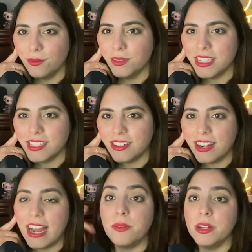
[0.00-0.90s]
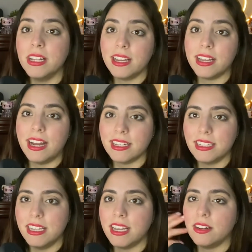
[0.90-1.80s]
on TikTok. I really like
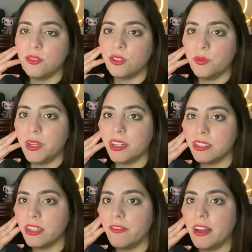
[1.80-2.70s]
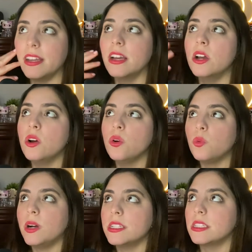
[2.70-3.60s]
acting, to be honest. If I
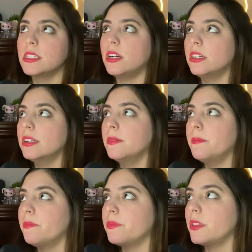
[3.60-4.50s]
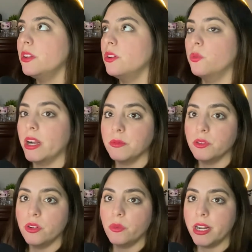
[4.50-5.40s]
was not, you know, what I'm
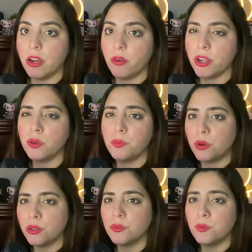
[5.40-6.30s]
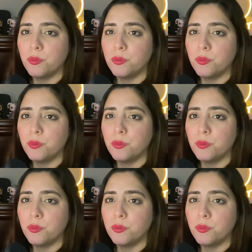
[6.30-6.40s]
doing right now, I could pro